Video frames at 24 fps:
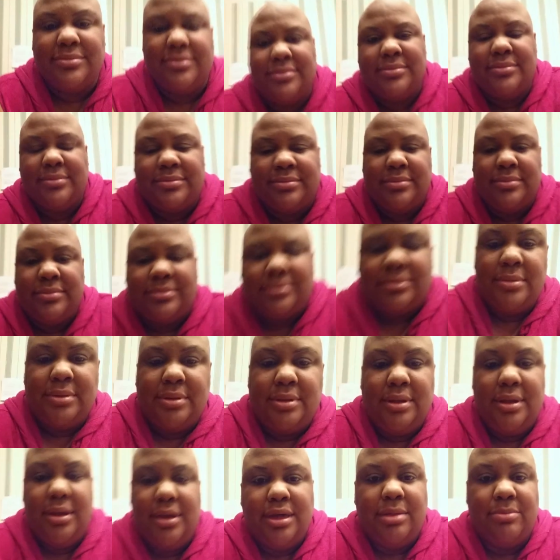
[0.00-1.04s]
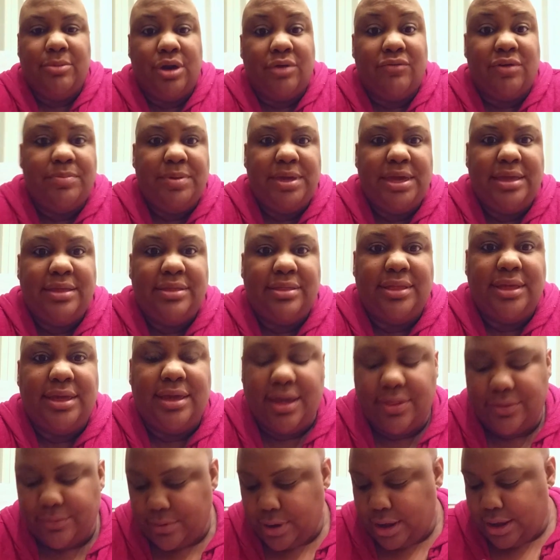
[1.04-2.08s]
I'm going to repeat the
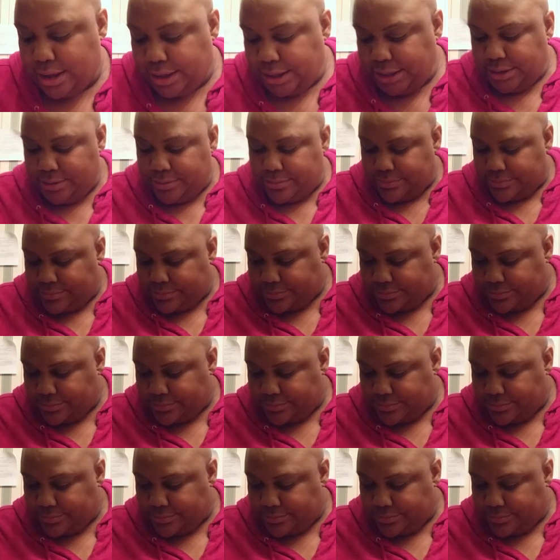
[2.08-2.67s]
other eye.